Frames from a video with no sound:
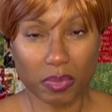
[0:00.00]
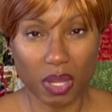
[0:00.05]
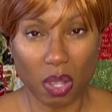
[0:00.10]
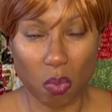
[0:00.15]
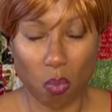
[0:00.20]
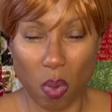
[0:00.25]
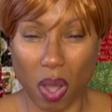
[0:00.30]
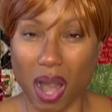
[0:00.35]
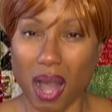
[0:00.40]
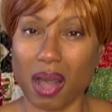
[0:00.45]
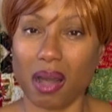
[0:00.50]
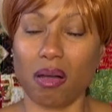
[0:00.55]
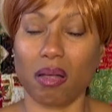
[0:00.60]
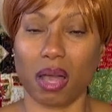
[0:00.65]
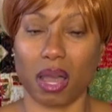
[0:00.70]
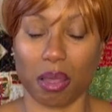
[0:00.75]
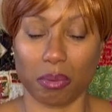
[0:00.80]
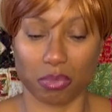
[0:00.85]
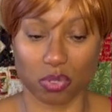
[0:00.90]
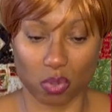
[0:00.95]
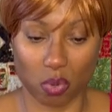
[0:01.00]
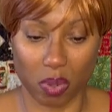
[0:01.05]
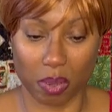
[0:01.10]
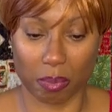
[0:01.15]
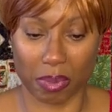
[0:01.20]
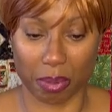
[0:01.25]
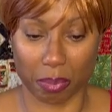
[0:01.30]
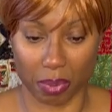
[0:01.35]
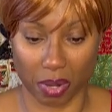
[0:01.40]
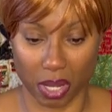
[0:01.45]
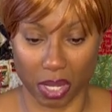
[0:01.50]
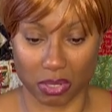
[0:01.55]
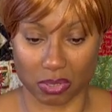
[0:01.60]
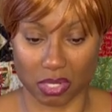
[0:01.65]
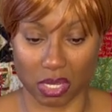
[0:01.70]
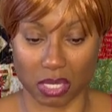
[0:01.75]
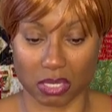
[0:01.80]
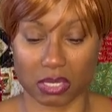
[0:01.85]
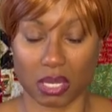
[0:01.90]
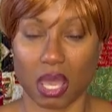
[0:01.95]
while I'm doing my
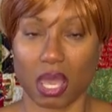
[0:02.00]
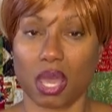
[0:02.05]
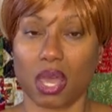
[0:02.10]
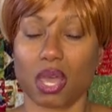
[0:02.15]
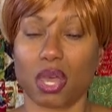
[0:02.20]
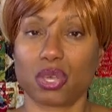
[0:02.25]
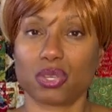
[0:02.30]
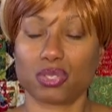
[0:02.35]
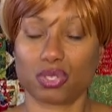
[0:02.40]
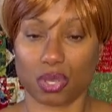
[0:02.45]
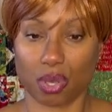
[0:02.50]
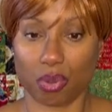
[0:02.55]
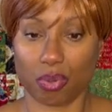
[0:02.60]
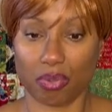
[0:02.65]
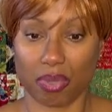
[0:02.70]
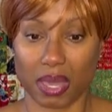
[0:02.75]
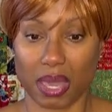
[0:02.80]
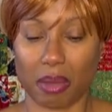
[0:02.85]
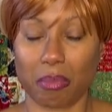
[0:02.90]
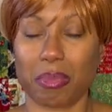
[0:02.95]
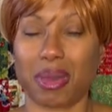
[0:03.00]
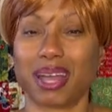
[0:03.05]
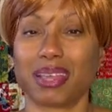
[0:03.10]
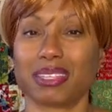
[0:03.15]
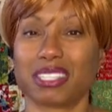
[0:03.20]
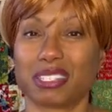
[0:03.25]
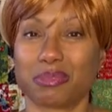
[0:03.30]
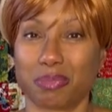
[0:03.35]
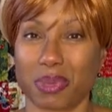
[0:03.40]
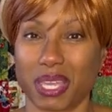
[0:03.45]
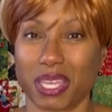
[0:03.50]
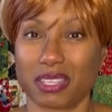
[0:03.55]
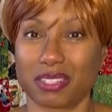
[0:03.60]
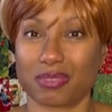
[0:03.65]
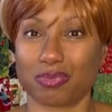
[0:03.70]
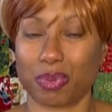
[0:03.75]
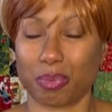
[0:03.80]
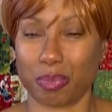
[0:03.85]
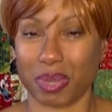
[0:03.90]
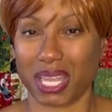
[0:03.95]
projects so that my space
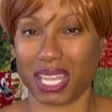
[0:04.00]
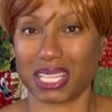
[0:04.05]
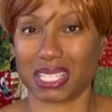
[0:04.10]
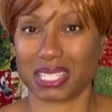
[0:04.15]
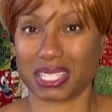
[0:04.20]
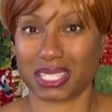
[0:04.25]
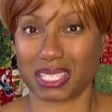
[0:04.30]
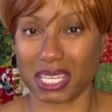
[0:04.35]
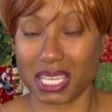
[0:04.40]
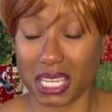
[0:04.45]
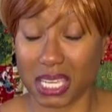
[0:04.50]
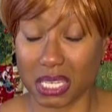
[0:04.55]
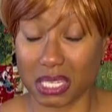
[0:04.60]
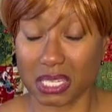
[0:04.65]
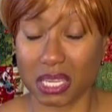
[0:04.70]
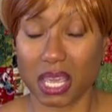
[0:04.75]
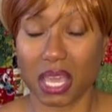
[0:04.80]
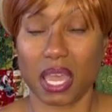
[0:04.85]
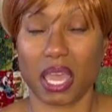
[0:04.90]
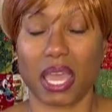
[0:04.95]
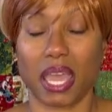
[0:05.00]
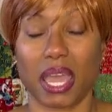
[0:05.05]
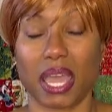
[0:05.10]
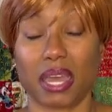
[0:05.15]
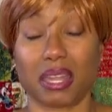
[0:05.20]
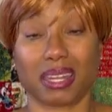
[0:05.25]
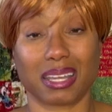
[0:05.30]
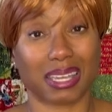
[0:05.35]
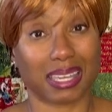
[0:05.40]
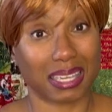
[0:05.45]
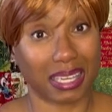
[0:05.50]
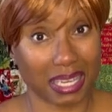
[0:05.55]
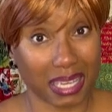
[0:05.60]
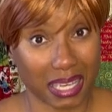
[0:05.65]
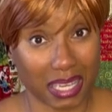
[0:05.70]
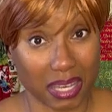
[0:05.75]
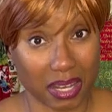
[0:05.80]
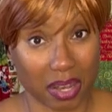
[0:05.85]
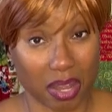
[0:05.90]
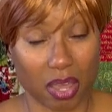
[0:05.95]
remains neat. And again,
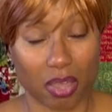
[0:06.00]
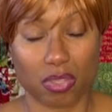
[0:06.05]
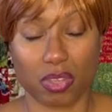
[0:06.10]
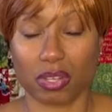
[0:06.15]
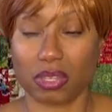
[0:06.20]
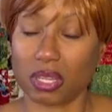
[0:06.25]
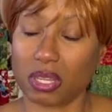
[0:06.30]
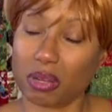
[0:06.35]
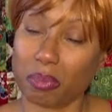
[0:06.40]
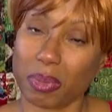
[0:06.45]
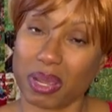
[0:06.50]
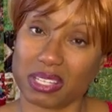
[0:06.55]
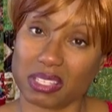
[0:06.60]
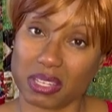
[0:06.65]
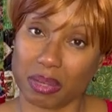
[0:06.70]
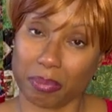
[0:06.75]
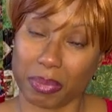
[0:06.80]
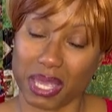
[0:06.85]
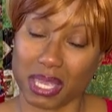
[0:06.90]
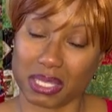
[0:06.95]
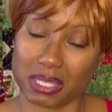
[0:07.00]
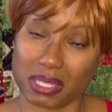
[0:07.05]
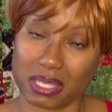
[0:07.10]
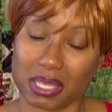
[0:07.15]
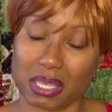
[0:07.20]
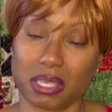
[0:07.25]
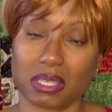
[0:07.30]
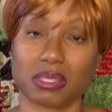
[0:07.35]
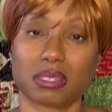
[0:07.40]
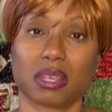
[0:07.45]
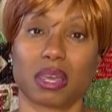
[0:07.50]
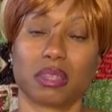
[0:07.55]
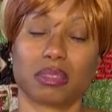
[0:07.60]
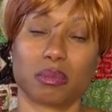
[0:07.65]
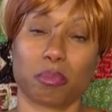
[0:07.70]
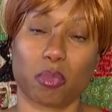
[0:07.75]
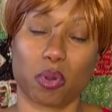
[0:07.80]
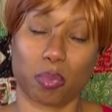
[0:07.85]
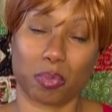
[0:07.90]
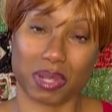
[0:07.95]
the neater my space is, the
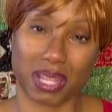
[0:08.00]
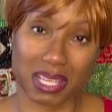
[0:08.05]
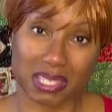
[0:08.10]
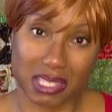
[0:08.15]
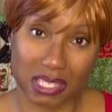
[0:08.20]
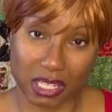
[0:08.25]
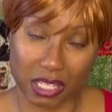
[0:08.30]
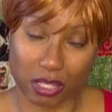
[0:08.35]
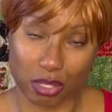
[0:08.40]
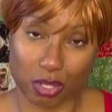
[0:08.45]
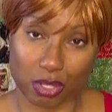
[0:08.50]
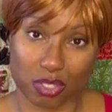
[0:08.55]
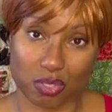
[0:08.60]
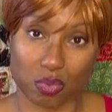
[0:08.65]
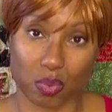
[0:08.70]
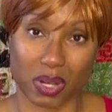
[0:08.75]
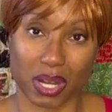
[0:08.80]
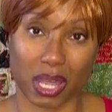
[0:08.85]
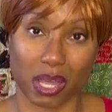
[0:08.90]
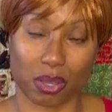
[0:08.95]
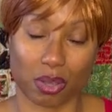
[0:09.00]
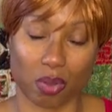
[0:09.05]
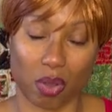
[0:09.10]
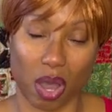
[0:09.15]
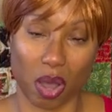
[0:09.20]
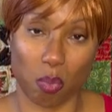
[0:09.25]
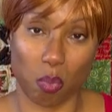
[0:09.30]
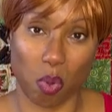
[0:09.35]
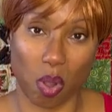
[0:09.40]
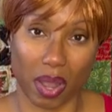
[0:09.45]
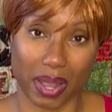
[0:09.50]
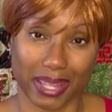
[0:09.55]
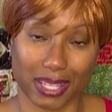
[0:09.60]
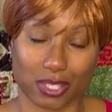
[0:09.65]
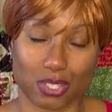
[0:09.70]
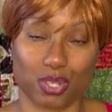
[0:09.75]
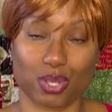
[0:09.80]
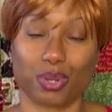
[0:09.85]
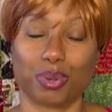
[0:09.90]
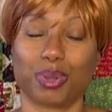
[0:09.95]
more pleasant it looks when I walk
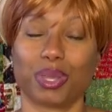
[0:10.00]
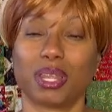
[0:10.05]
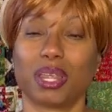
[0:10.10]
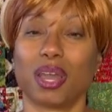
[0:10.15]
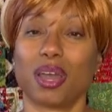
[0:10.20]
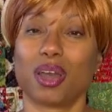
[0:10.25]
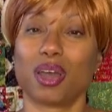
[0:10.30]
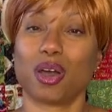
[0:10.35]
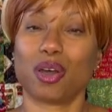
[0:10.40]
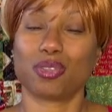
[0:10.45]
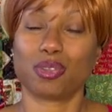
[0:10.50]
into it, the